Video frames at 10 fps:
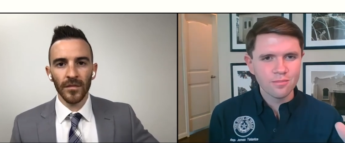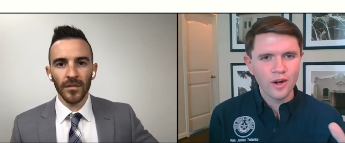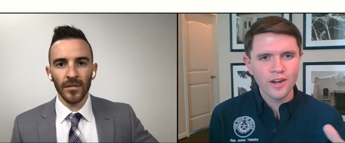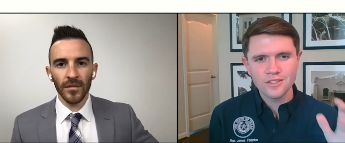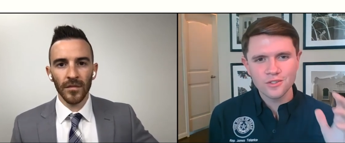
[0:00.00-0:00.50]

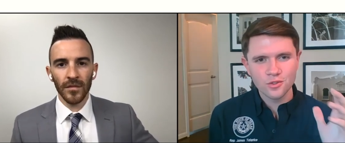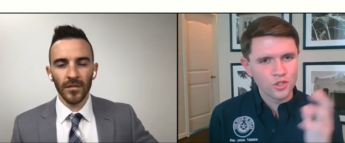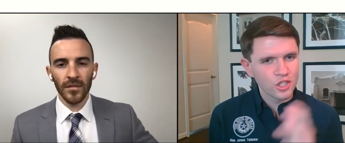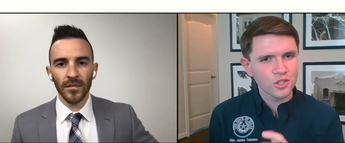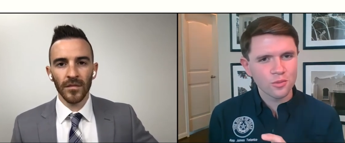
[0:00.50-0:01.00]
Speaker 1: branch, the
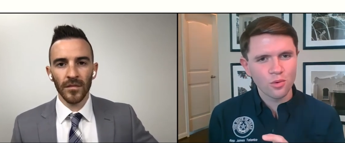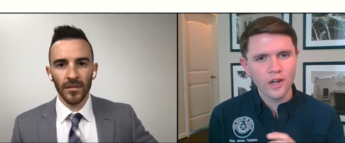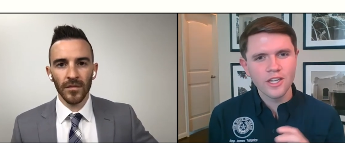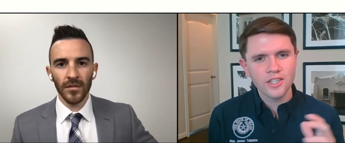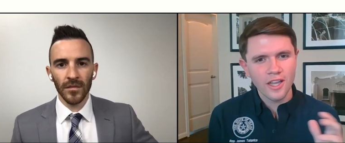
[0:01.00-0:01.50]
judicial
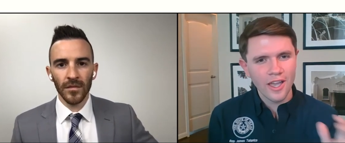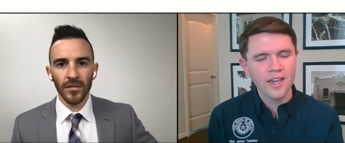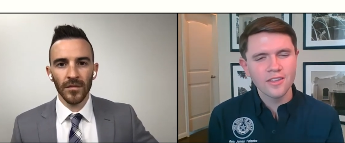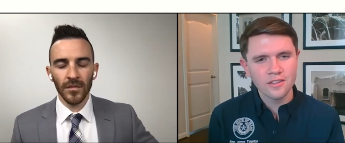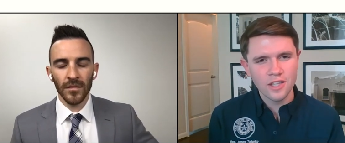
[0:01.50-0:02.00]
branch,
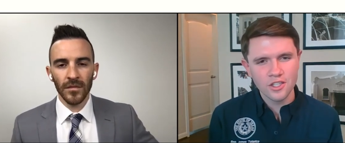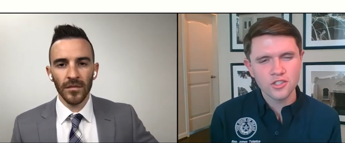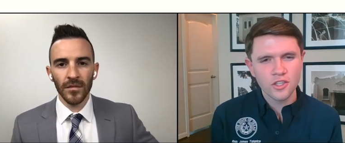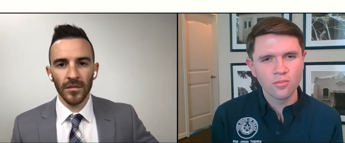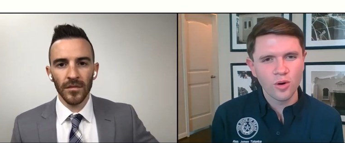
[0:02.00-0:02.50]
and the
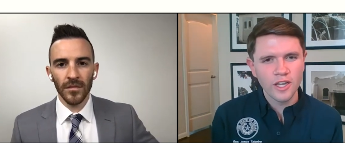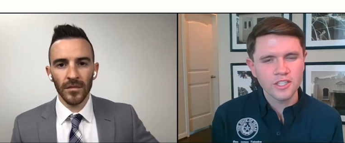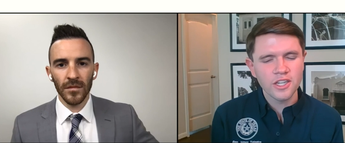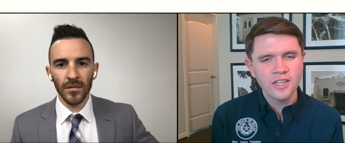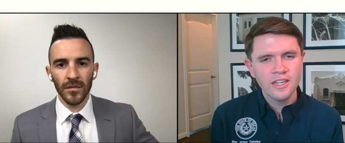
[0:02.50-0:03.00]
legislative
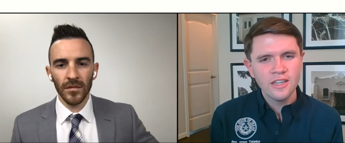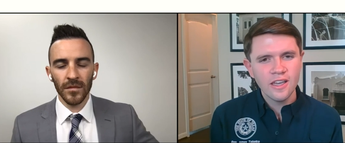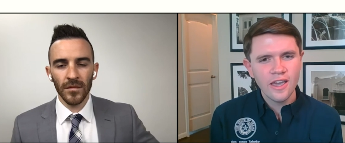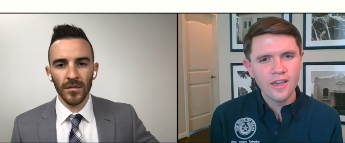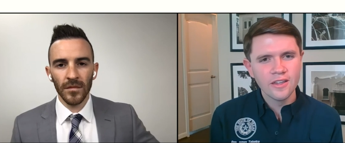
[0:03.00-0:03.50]
branch,
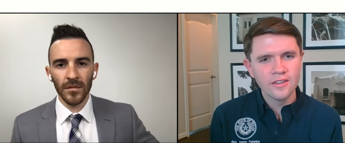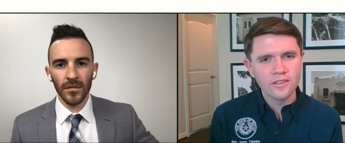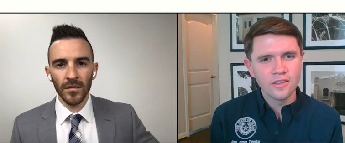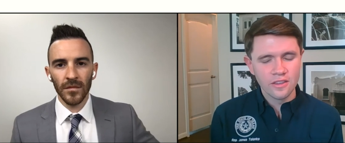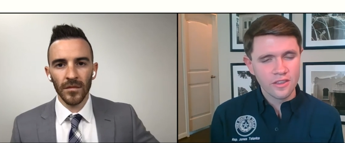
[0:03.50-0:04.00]

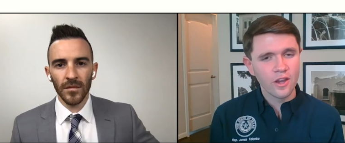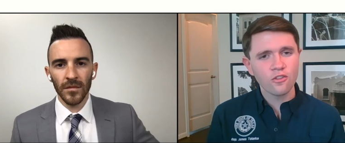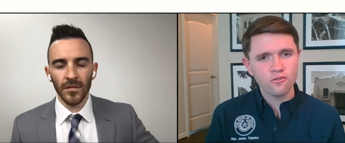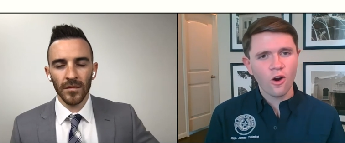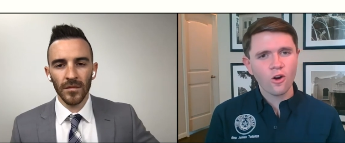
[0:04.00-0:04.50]
and their
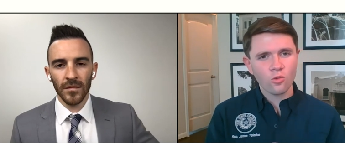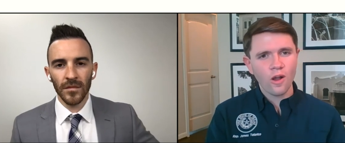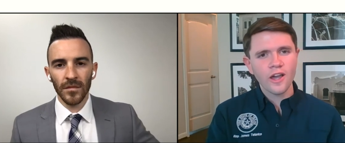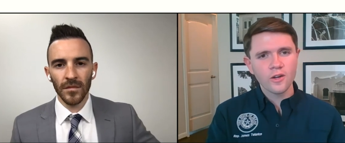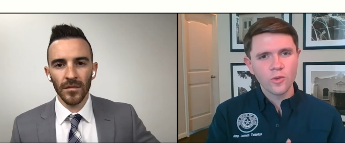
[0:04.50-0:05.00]

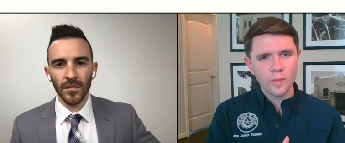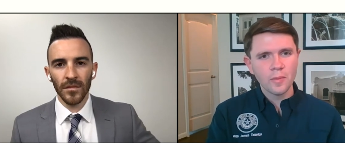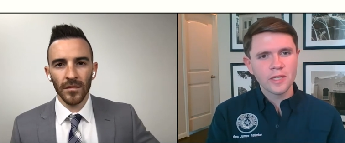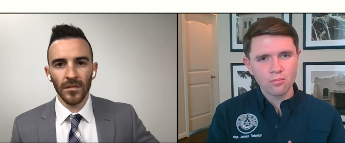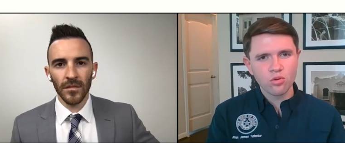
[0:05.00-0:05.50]
far-right
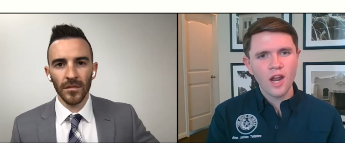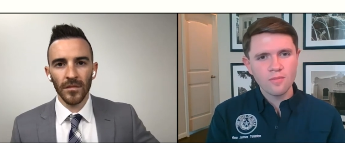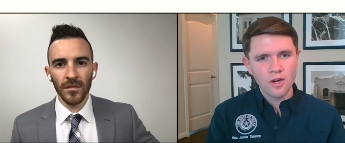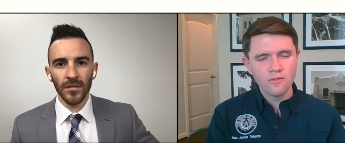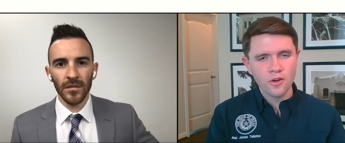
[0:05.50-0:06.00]
Republican
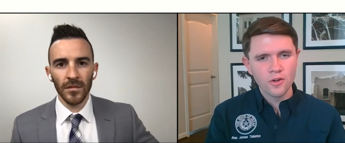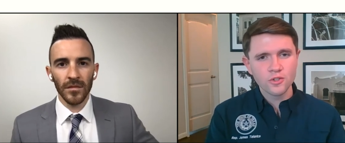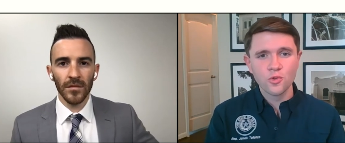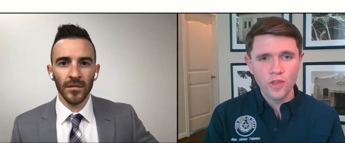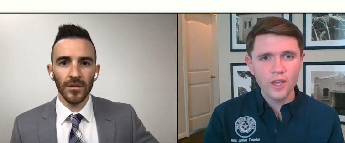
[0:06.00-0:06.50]
primary voters,
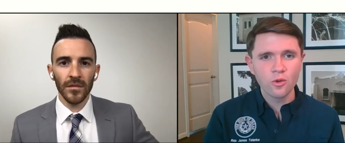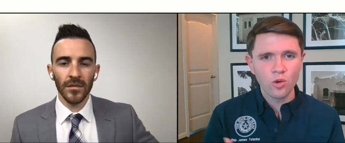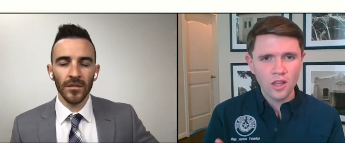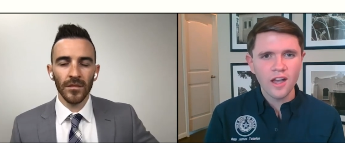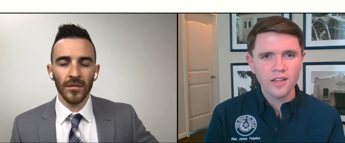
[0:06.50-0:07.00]
who they
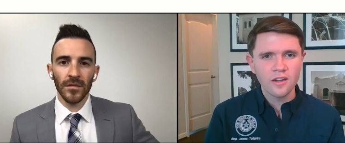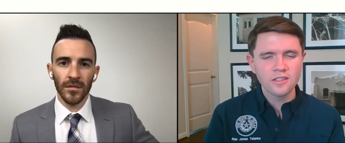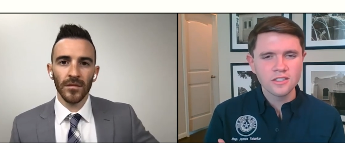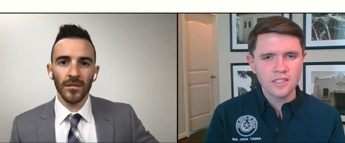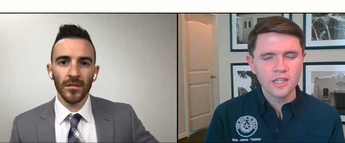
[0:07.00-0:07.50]
rely
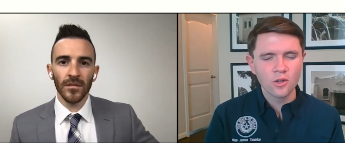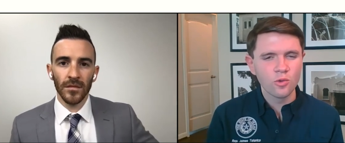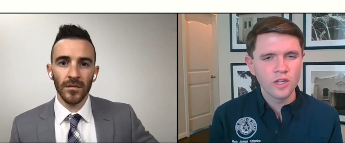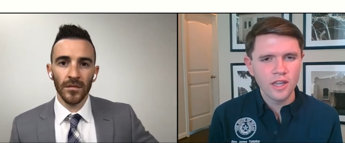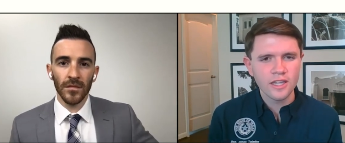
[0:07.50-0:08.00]
on to get
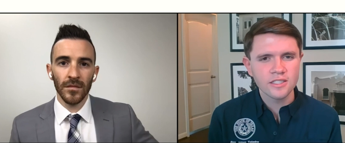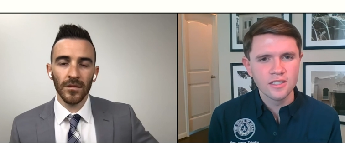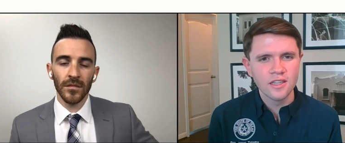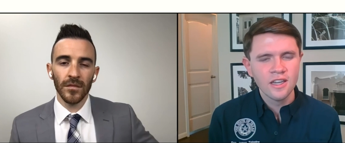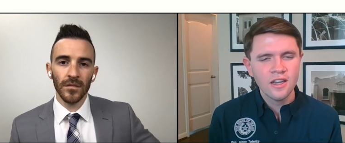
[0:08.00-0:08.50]

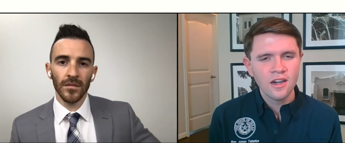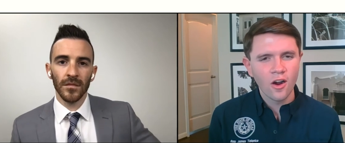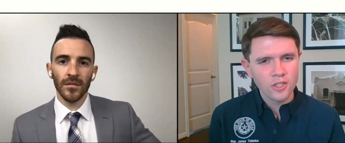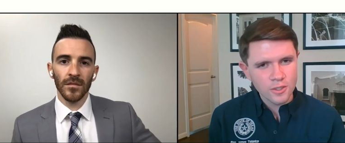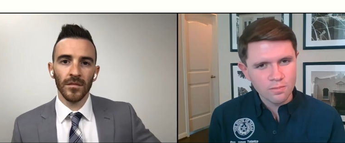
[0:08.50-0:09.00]
reelected,
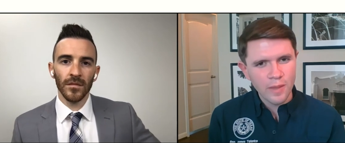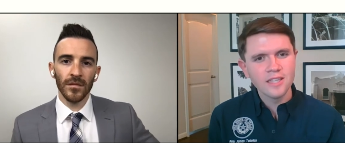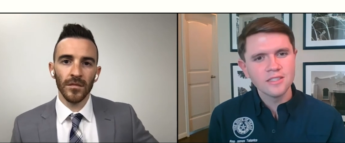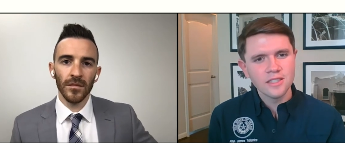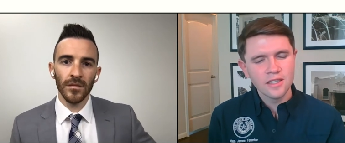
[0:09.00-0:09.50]
are
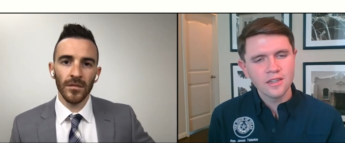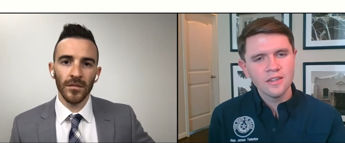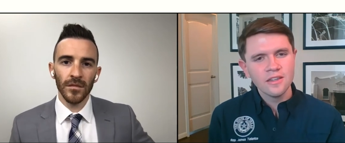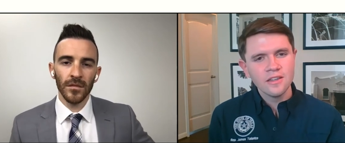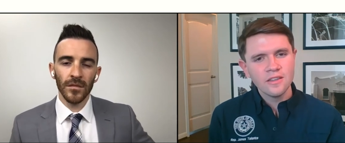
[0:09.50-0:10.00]
demanding
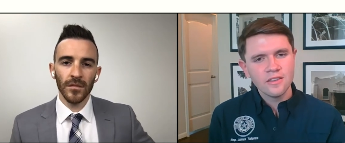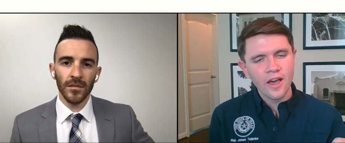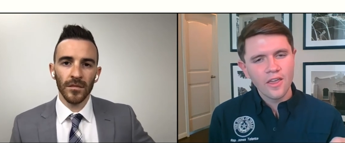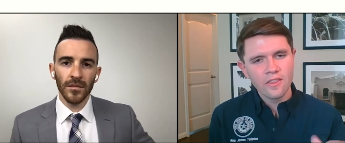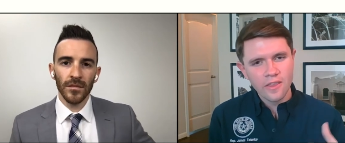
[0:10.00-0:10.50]

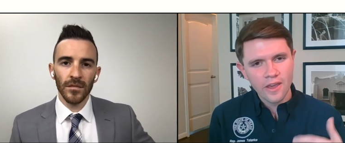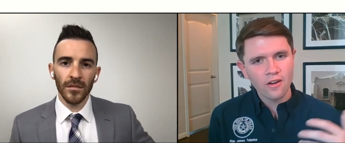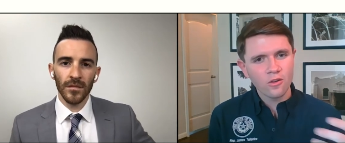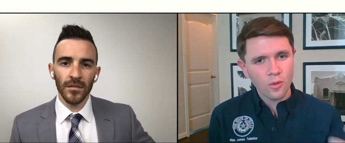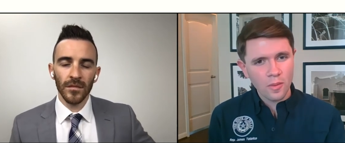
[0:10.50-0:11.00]
that
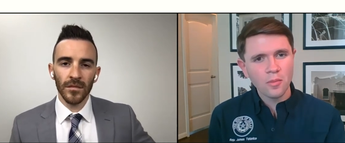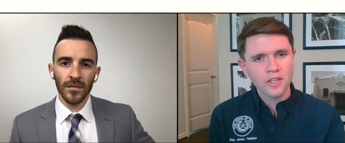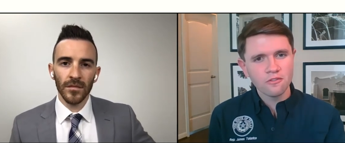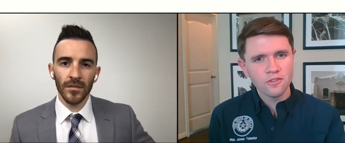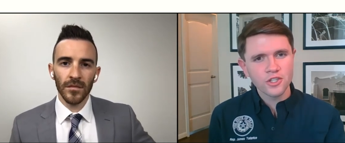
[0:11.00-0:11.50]
their
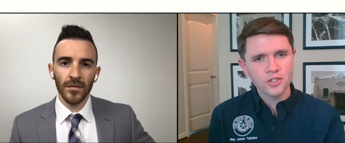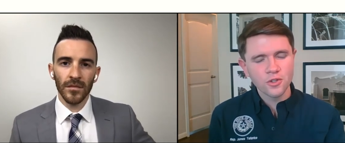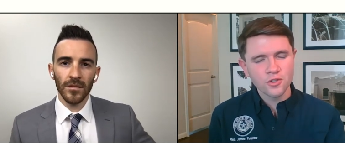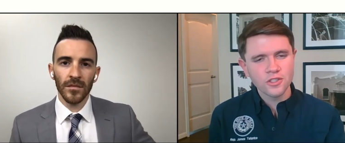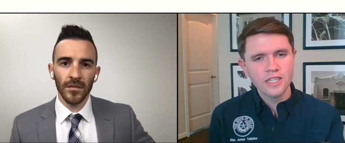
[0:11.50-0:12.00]
Republican
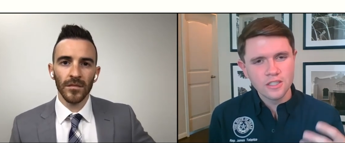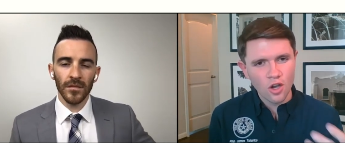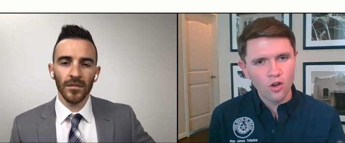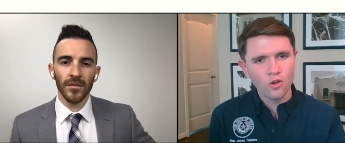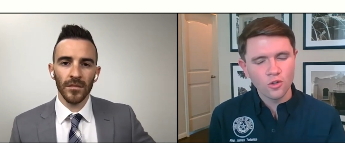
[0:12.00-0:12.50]
officials
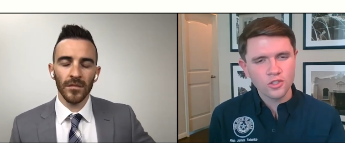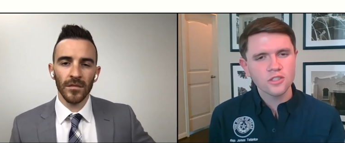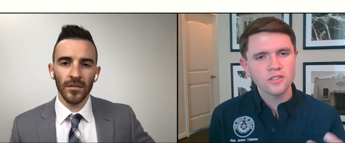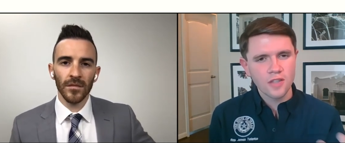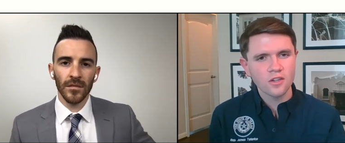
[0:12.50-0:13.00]
indulge
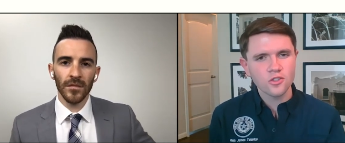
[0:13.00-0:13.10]
Donald